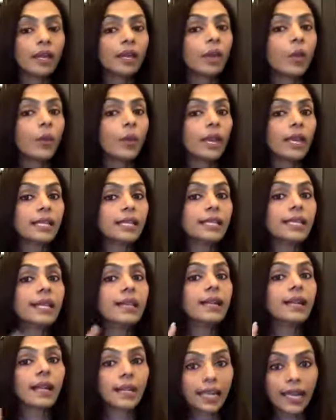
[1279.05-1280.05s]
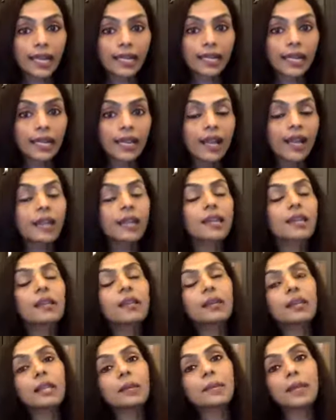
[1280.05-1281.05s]
Now, when I say connecting, I
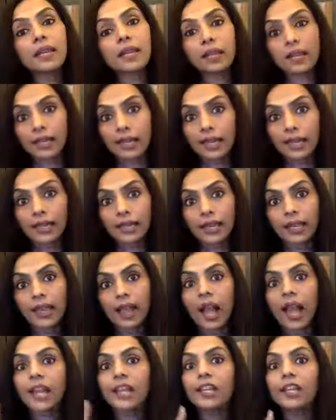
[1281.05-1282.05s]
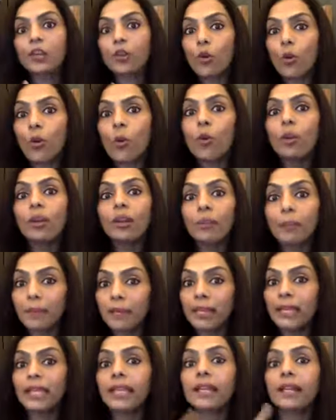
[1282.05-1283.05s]
really mean connecting. I don't
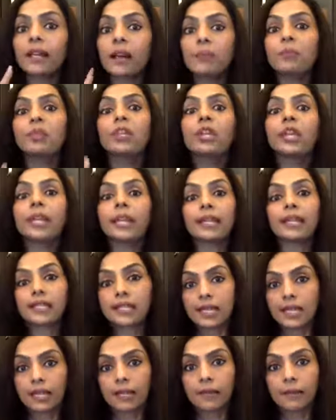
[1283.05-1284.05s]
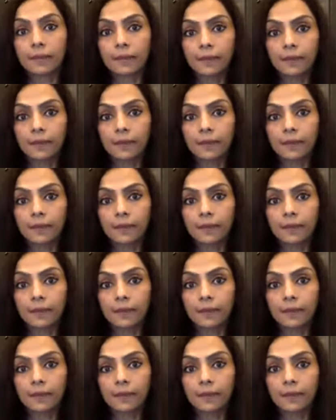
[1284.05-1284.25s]
mean communicating.